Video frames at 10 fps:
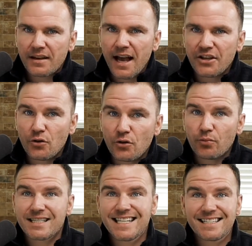and you
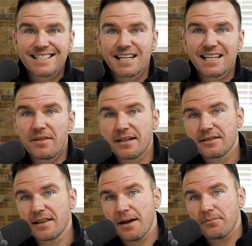present something
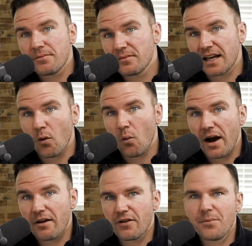to them, like a
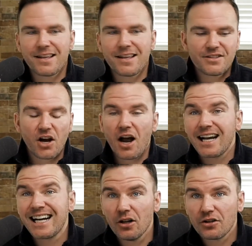wireframe, and it's got a
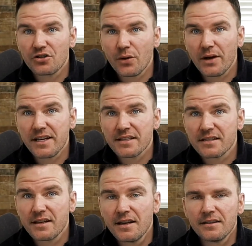color choice,
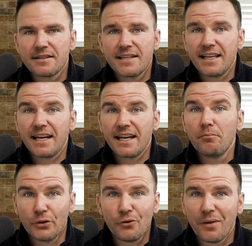let's say like a
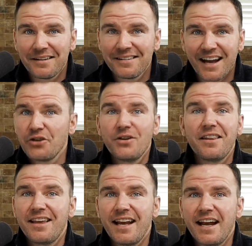blue button, and you
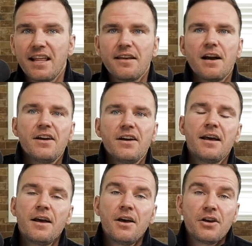didn't think anything of it,
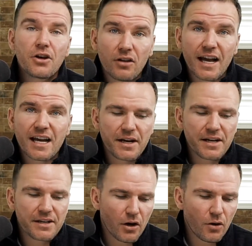your client
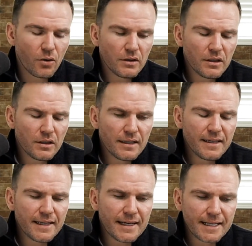might go,
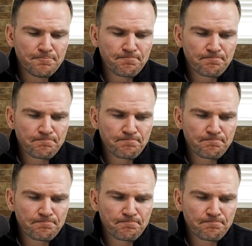um,